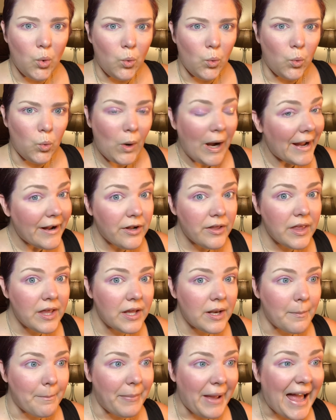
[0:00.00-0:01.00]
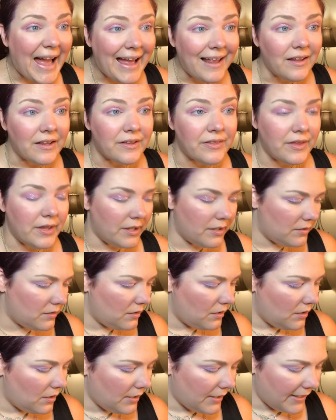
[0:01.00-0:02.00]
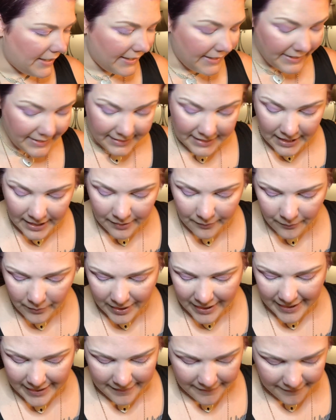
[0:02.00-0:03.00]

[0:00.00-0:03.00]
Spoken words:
Why are they in a palette then? I